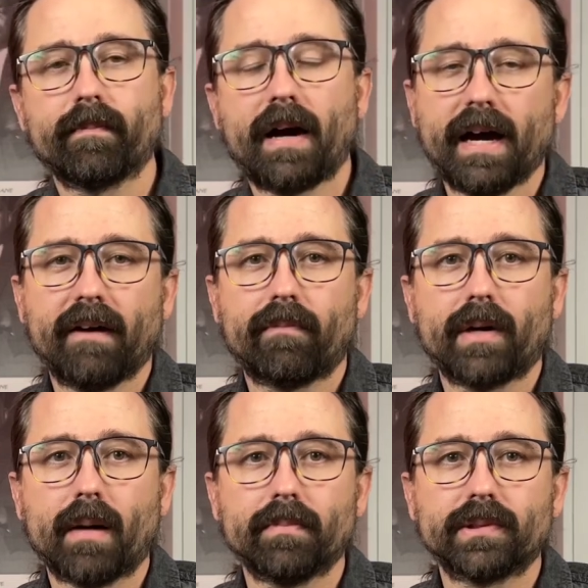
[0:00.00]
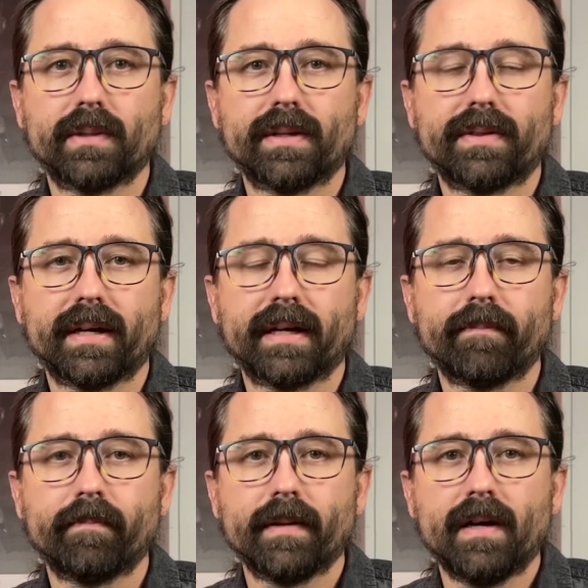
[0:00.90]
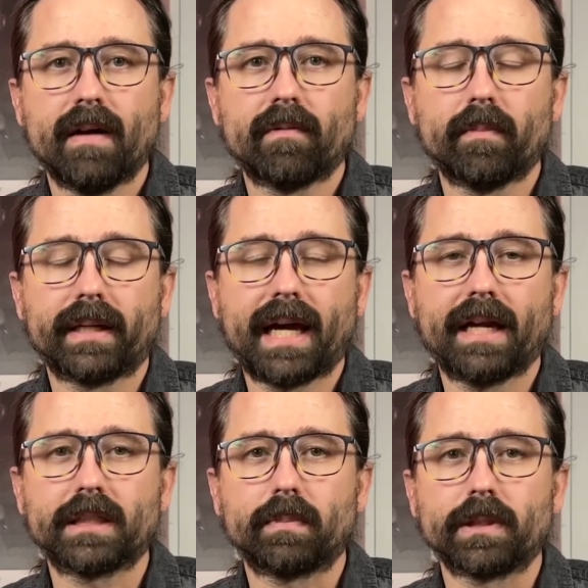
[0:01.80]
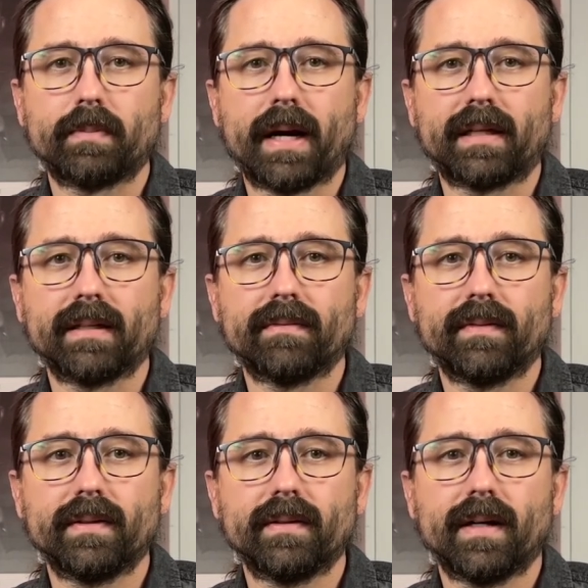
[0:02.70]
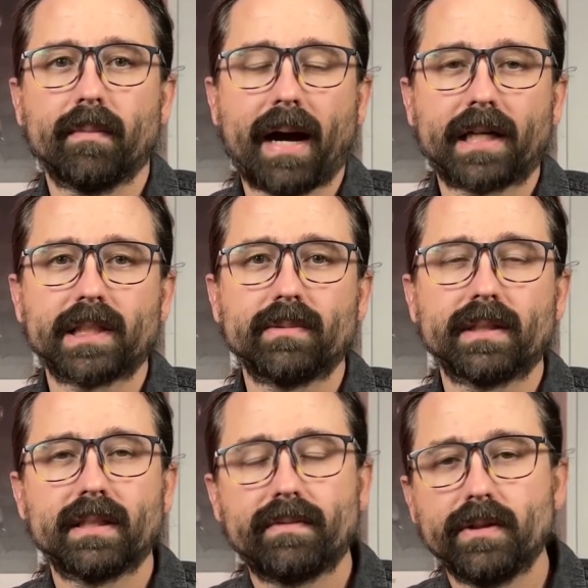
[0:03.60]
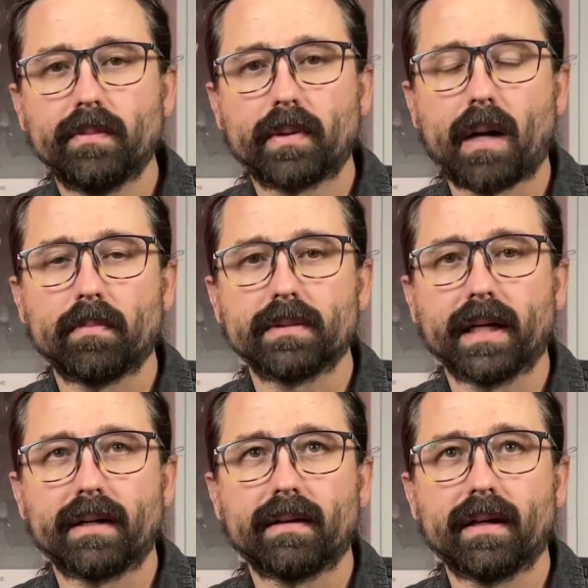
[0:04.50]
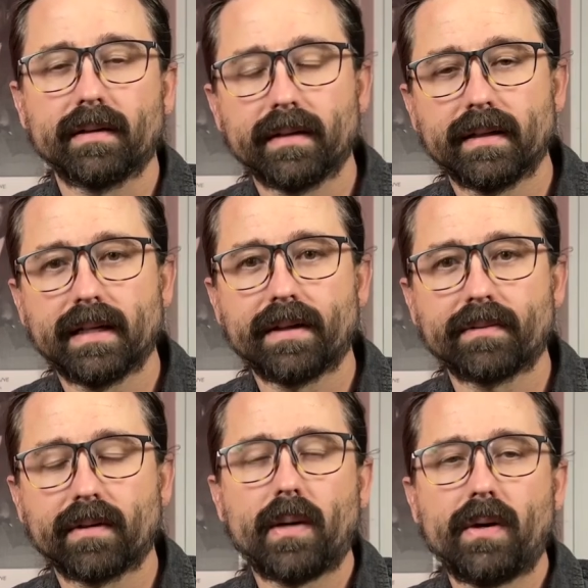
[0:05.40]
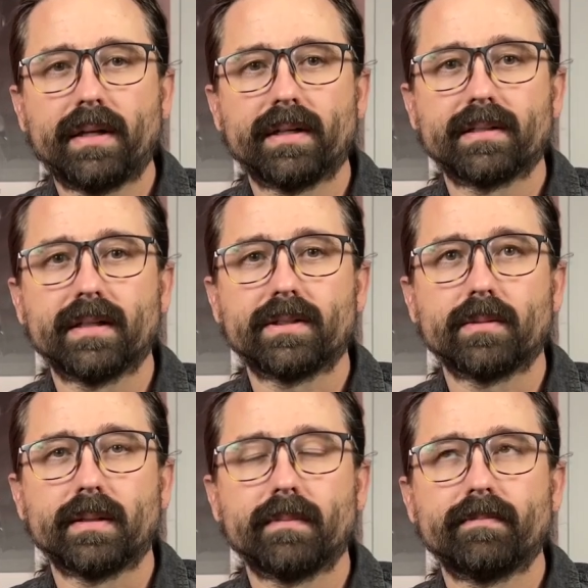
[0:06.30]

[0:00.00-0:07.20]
I have problems with that, from a mechanic's perspective, actually will give you problems later on down the road owning this instrument.